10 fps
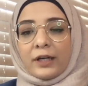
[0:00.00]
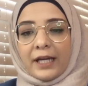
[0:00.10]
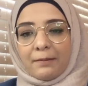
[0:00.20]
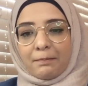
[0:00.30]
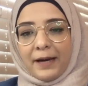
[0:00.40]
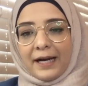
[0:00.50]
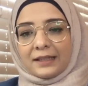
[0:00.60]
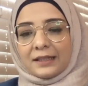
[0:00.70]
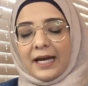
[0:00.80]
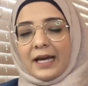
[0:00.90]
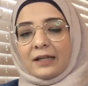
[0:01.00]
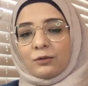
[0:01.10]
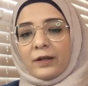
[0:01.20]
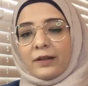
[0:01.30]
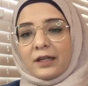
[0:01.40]
impact
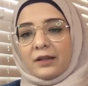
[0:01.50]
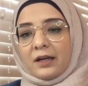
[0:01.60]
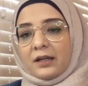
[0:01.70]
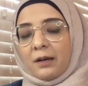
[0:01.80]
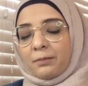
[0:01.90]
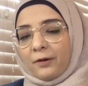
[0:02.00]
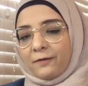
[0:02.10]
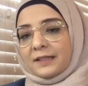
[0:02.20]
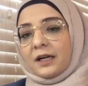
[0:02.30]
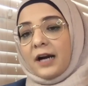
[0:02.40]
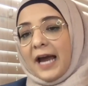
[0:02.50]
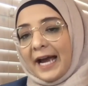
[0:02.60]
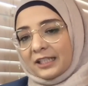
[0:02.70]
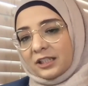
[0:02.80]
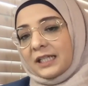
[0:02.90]
and whether the nonprofits are
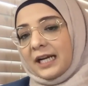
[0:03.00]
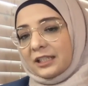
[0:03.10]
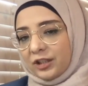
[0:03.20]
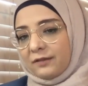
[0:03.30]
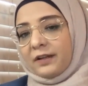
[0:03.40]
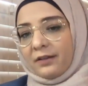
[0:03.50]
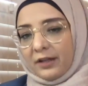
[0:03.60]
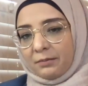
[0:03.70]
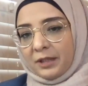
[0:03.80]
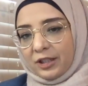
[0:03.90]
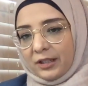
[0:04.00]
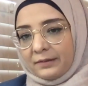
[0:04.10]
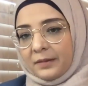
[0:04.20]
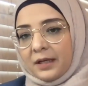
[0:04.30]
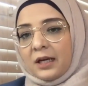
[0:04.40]
actually achieving their mission.
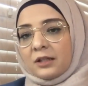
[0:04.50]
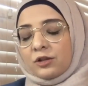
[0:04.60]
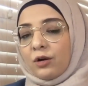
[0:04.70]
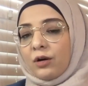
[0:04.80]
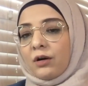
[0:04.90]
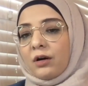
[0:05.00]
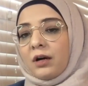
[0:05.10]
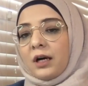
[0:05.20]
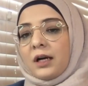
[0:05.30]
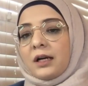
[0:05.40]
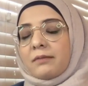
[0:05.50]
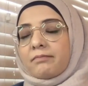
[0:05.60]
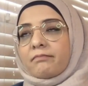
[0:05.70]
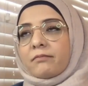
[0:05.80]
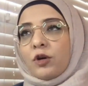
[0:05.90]
So
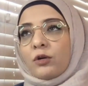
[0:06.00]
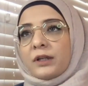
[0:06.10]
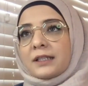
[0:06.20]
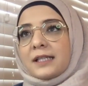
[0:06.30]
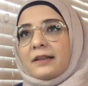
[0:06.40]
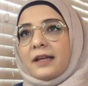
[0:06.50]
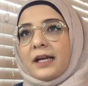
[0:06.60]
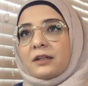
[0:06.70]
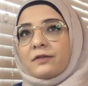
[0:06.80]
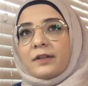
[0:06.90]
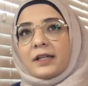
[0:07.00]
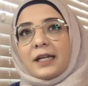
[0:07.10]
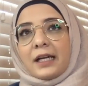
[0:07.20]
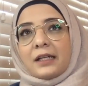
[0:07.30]
donors at the end of the day